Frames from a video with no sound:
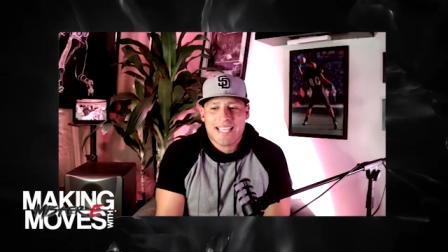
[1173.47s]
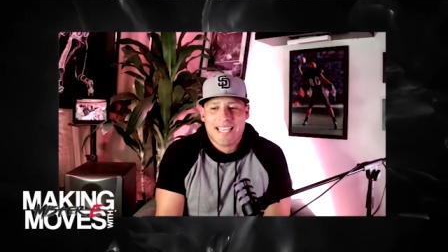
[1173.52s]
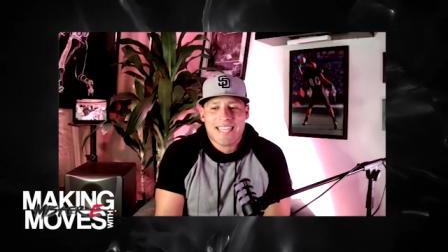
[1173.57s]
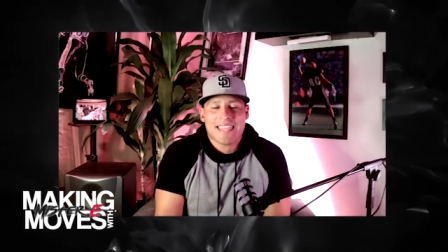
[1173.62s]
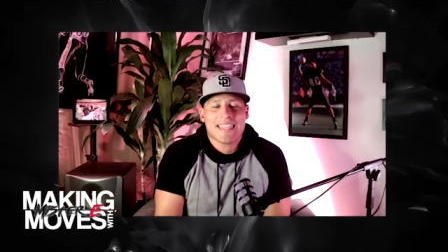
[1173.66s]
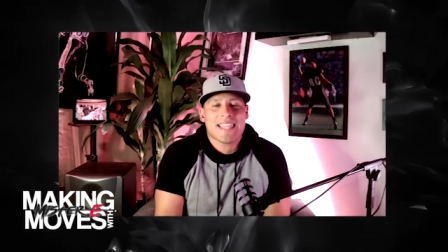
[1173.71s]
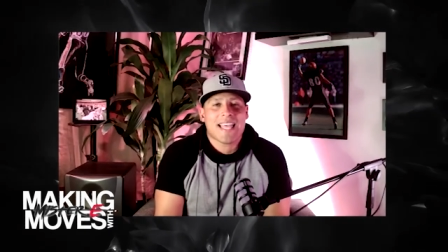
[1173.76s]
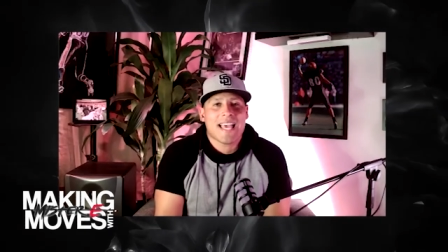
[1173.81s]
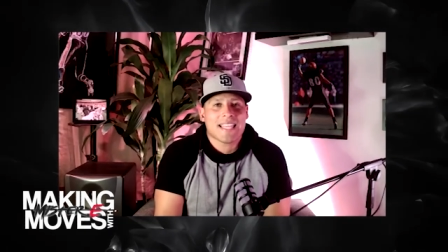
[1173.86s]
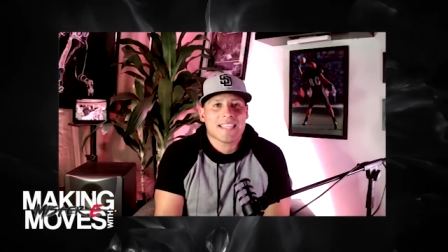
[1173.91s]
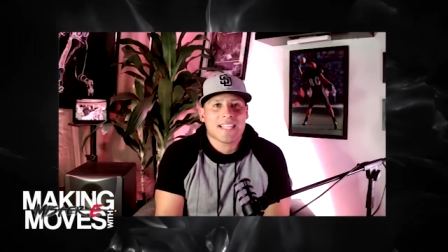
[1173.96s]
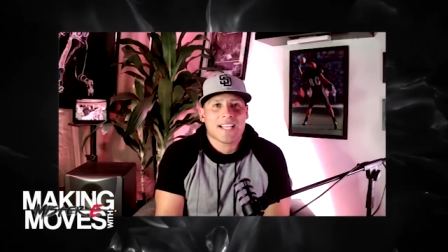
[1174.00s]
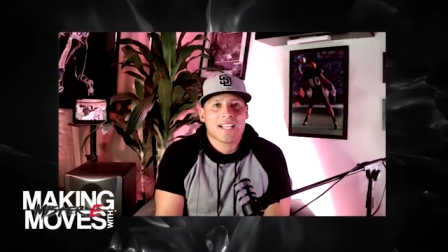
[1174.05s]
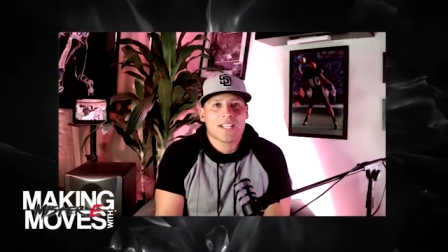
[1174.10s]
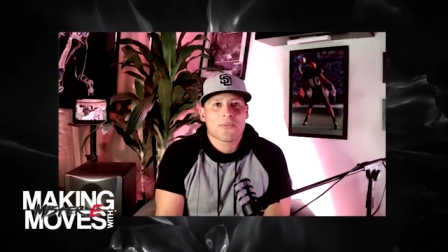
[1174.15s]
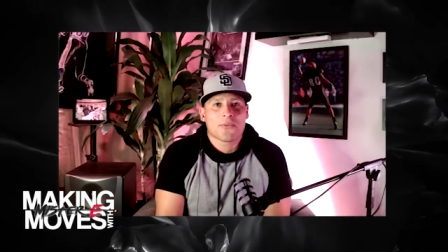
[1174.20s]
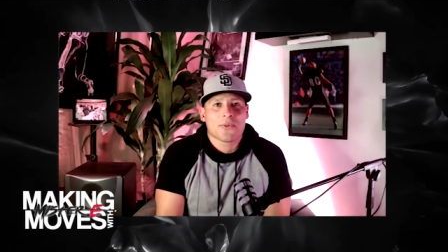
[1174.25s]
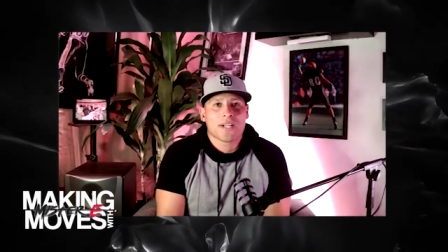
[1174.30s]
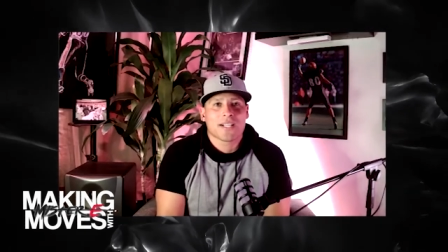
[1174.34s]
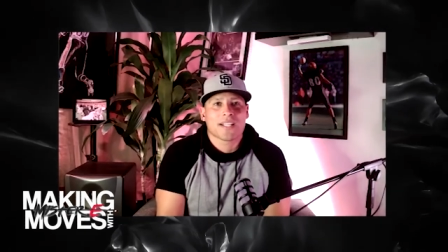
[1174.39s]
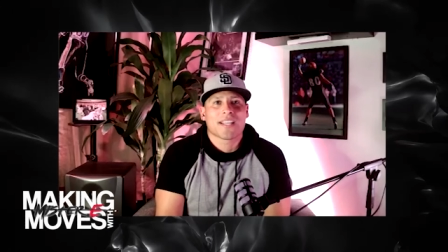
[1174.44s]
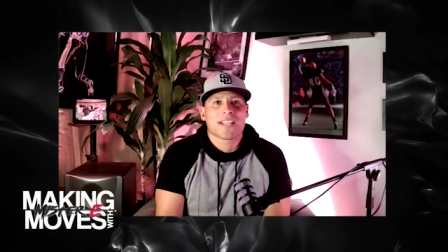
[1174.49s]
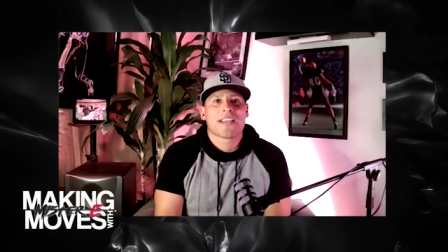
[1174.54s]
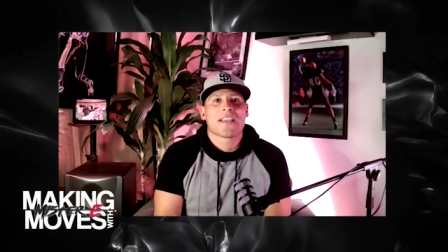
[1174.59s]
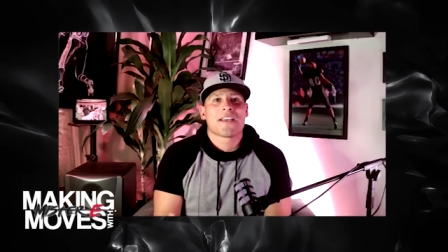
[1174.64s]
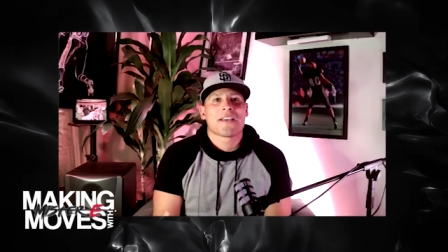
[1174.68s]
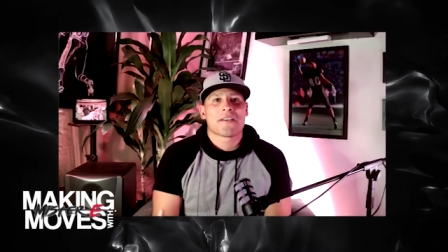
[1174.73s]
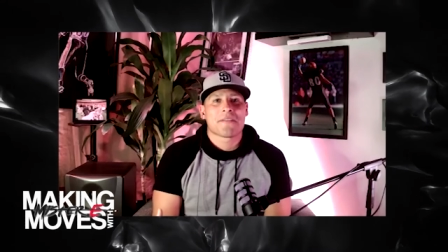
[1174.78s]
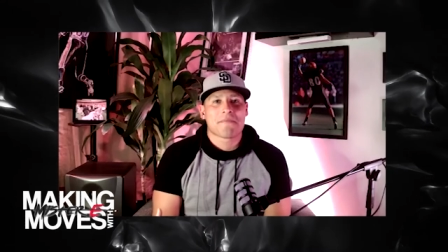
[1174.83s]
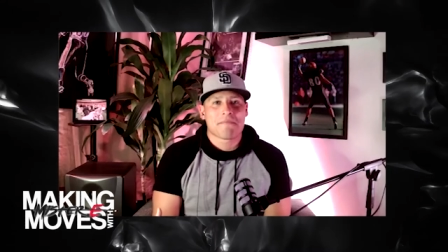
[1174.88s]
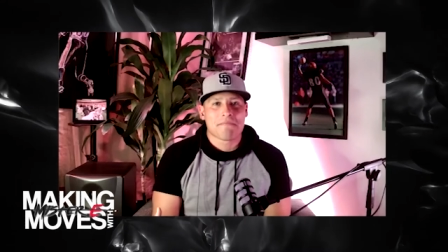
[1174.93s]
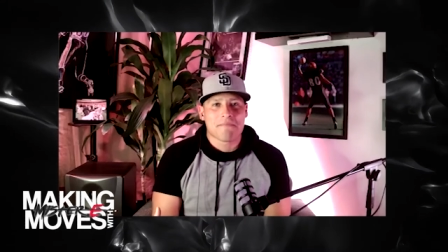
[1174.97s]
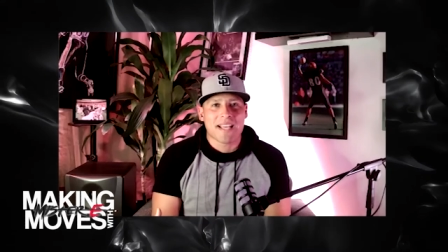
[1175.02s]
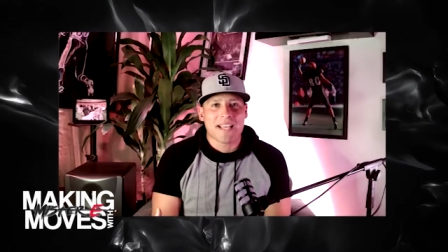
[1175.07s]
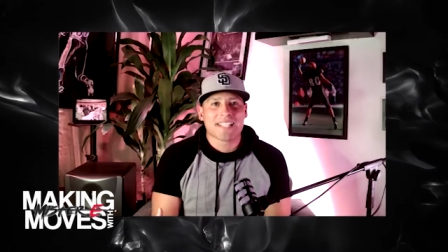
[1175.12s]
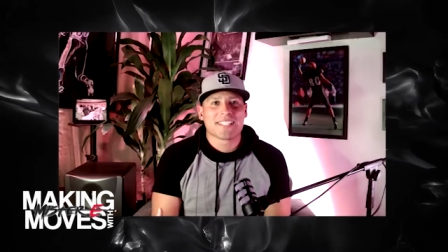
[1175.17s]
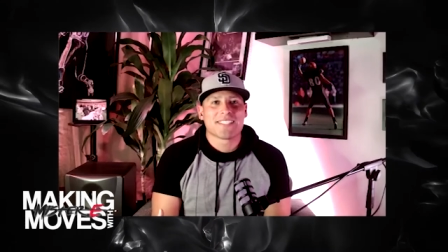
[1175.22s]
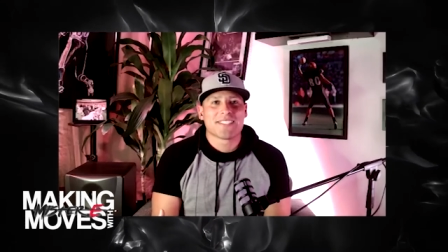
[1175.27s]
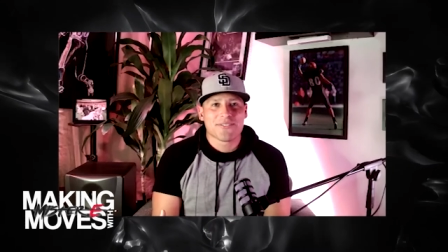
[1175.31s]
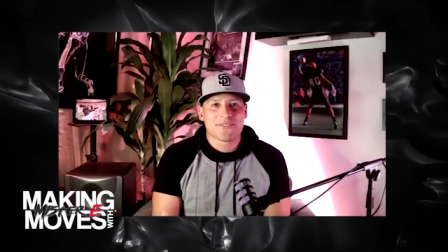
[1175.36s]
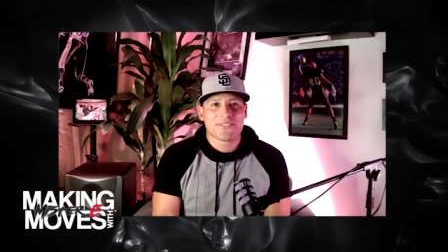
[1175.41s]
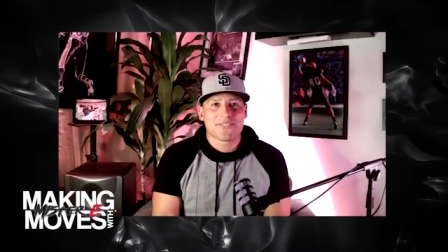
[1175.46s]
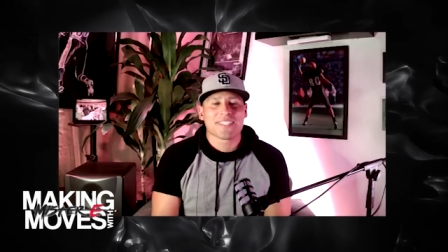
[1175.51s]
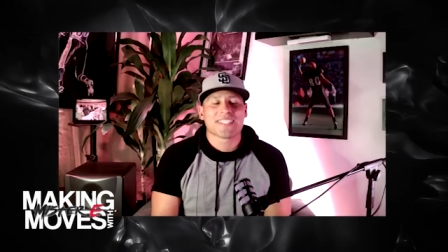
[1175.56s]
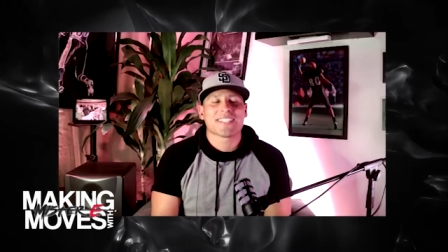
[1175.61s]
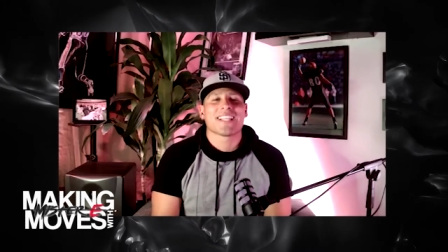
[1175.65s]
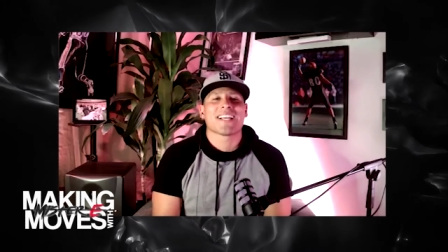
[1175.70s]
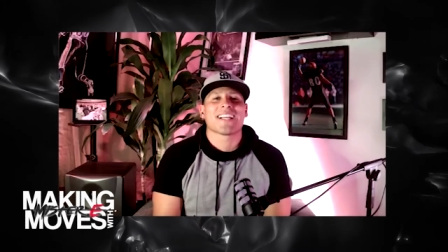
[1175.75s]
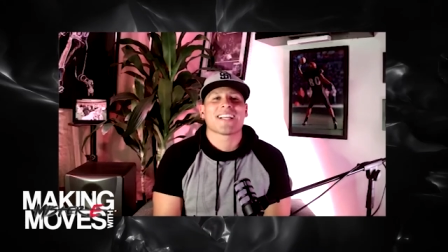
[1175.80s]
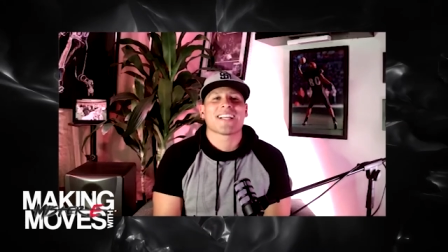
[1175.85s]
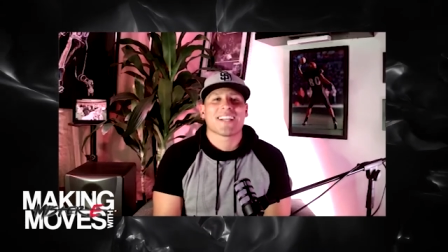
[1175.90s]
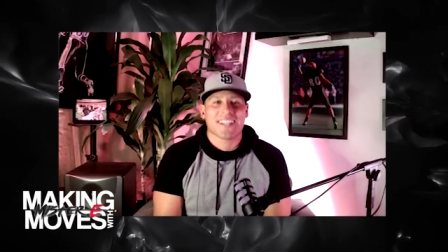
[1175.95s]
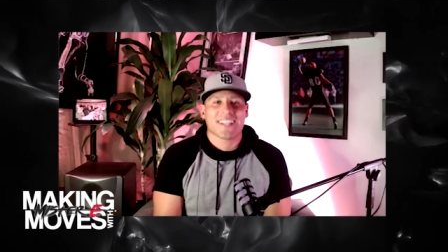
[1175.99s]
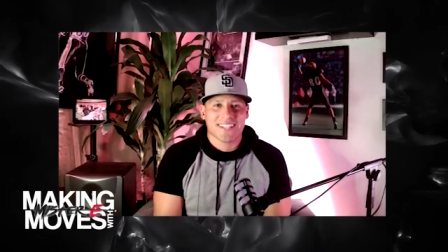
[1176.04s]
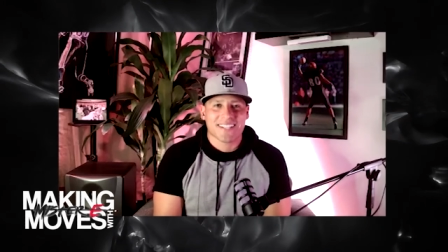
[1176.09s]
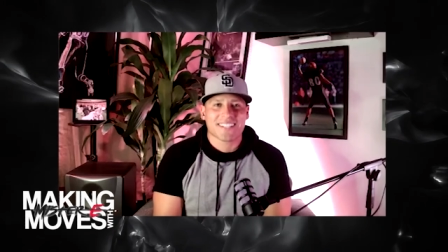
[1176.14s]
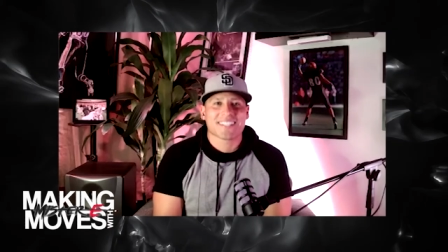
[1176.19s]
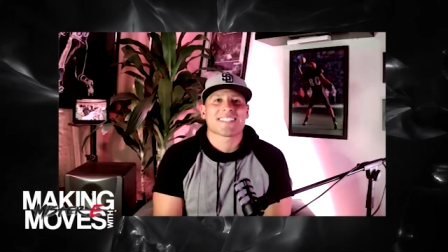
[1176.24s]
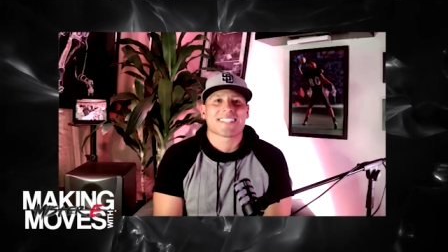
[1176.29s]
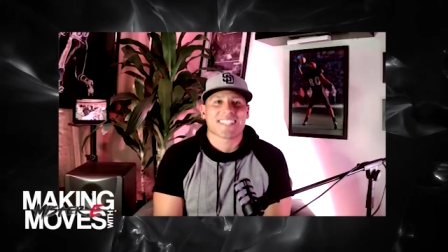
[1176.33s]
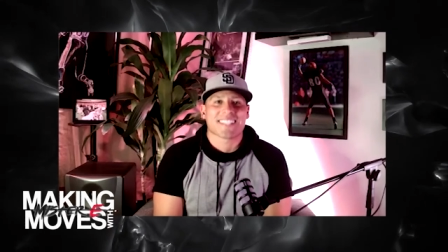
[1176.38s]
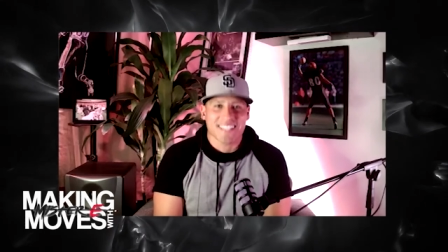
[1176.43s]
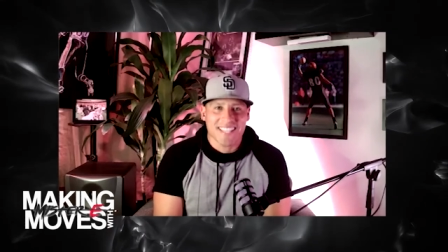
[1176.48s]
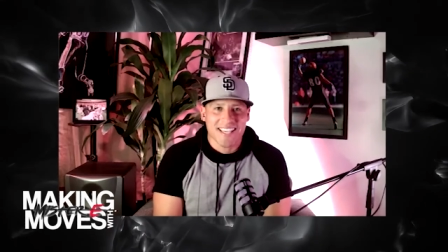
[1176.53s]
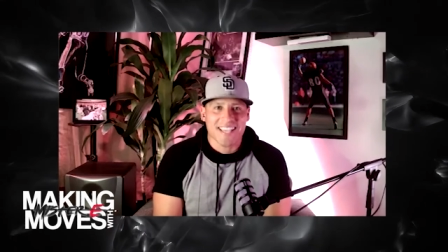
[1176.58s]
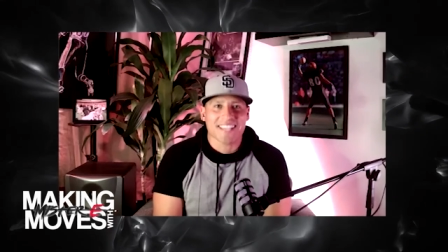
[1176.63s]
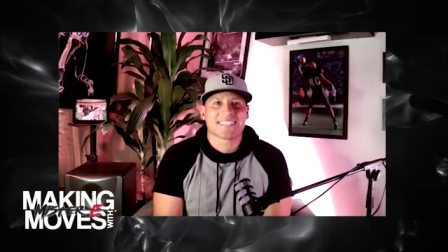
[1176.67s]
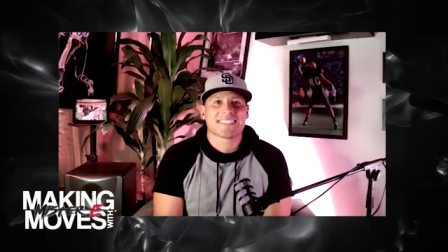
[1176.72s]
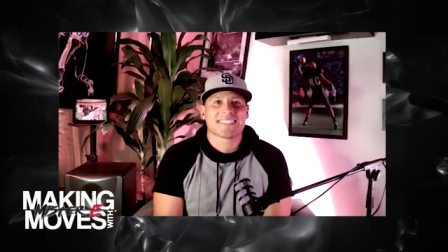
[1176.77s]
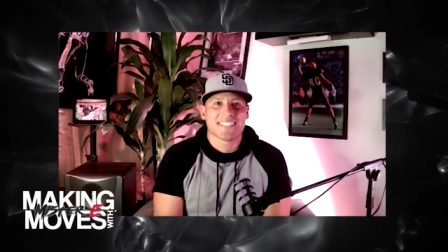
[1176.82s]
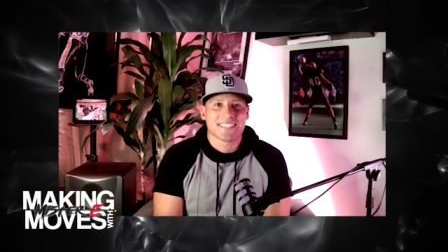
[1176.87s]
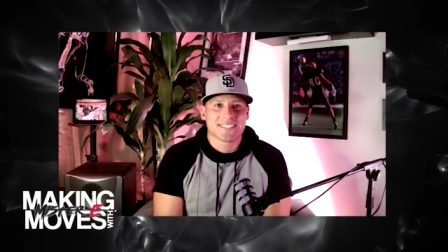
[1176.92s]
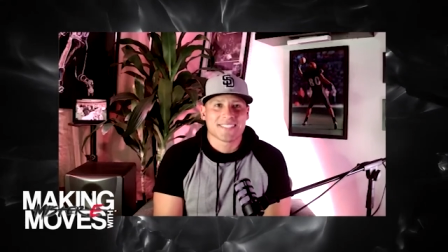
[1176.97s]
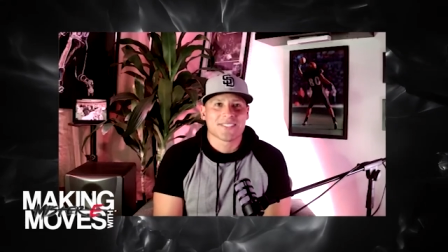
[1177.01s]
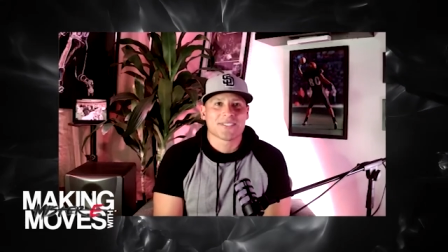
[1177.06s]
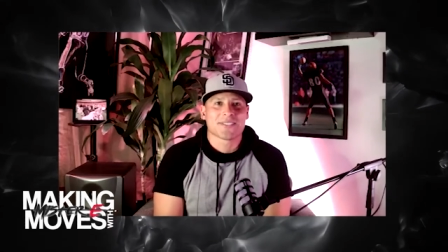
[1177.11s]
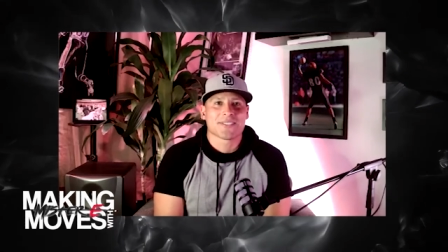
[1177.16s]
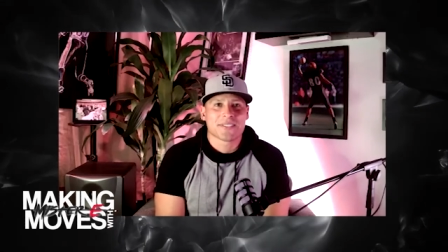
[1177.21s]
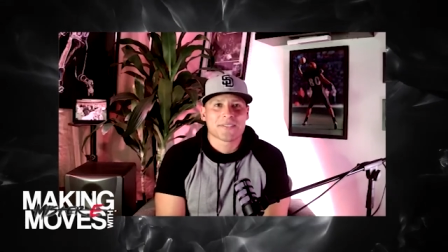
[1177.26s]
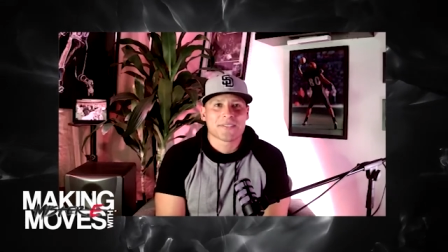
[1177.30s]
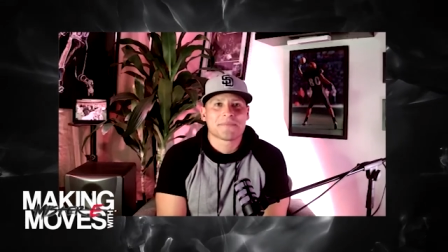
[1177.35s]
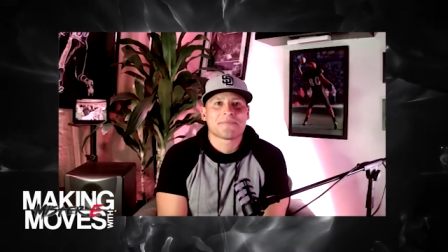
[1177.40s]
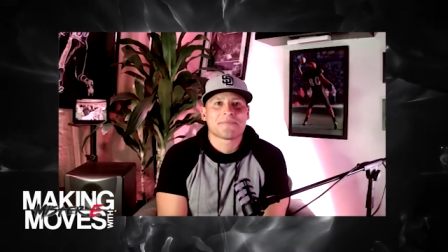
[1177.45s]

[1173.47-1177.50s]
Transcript: in that line of work makes you feel like, yes, this is